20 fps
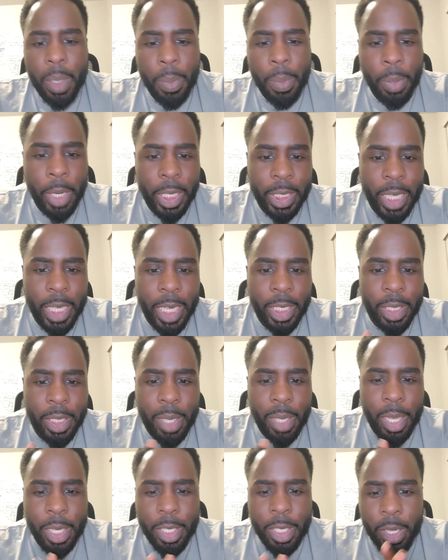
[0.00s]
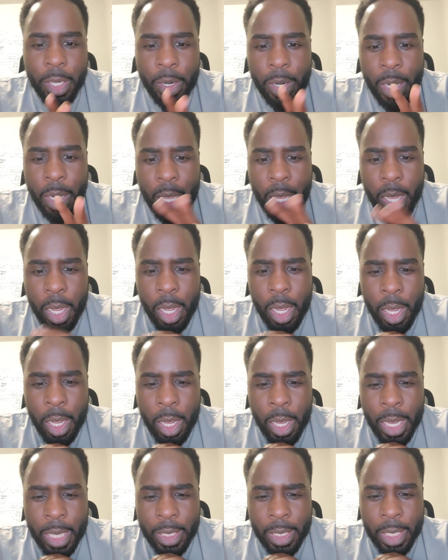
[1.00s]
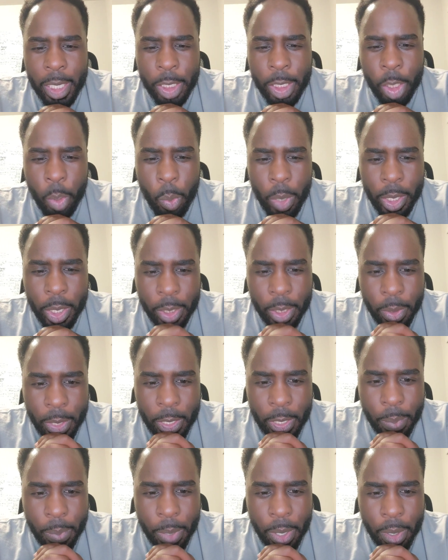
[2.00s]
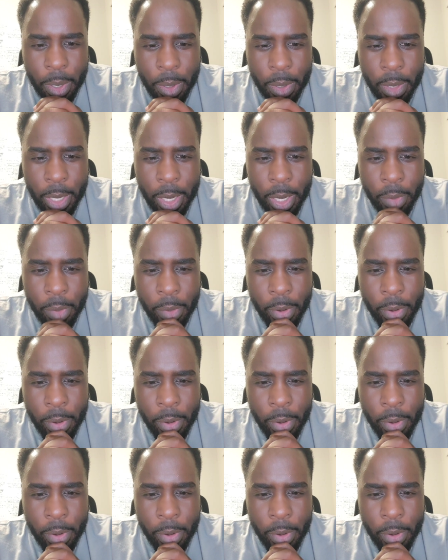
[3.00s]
Appreciate you. Thanks, sir. It says your windshield is bigger than your